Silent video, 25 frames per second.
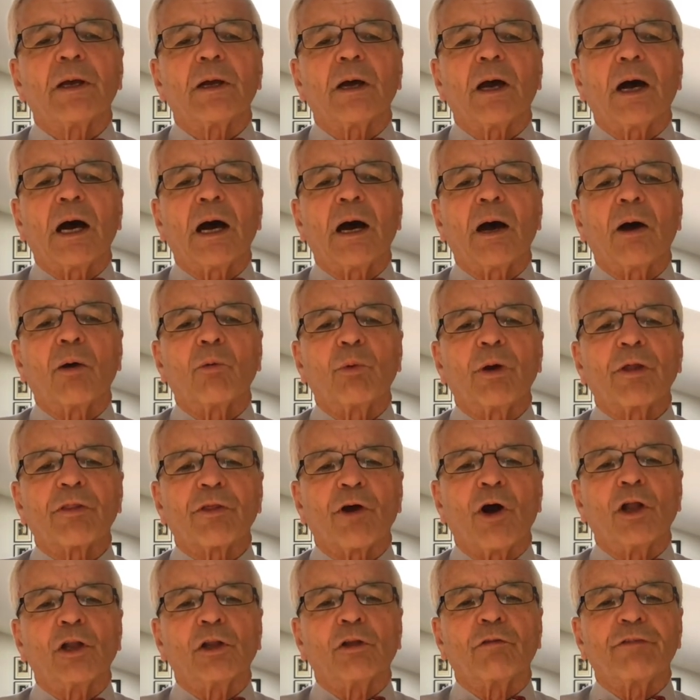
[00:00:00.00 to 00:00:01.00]
with
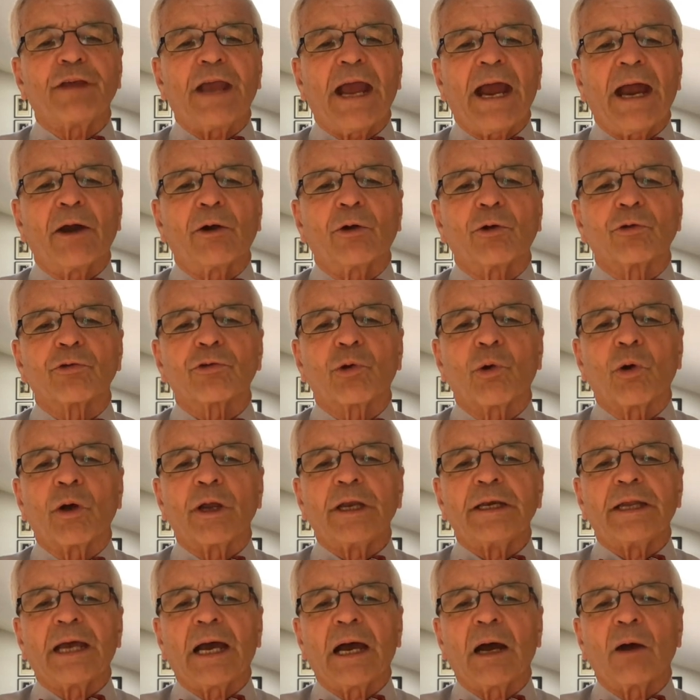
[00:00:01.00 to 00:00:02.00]
all of the arrows
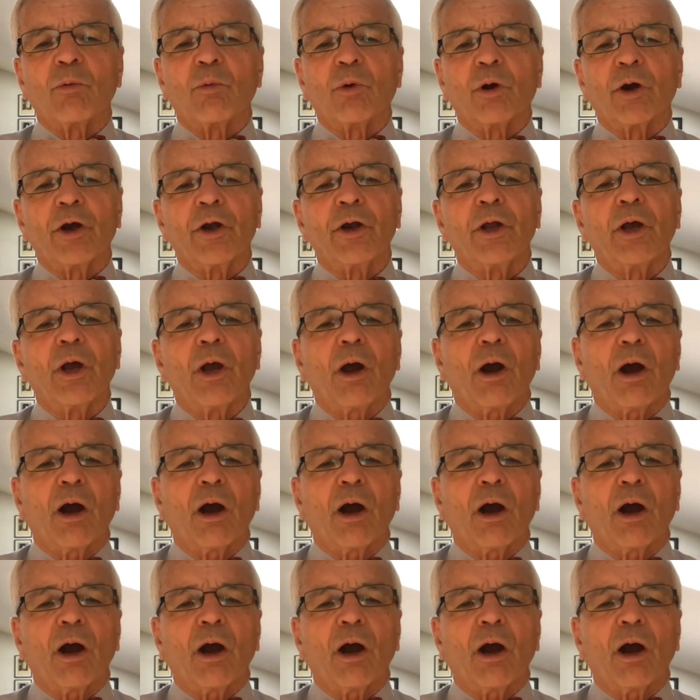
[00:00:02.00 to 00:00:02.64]
going downward,